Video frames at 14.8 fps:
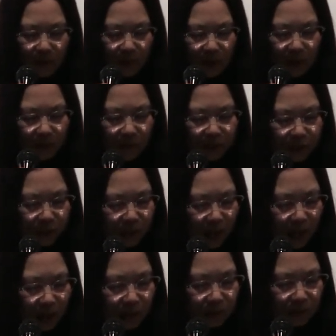will reach
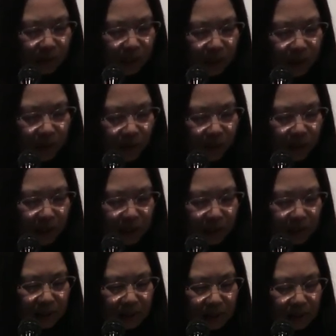out in
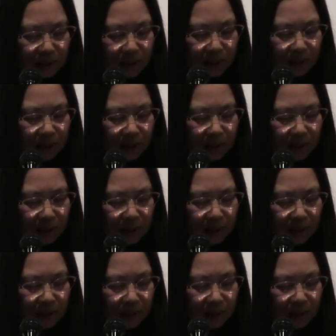earnest,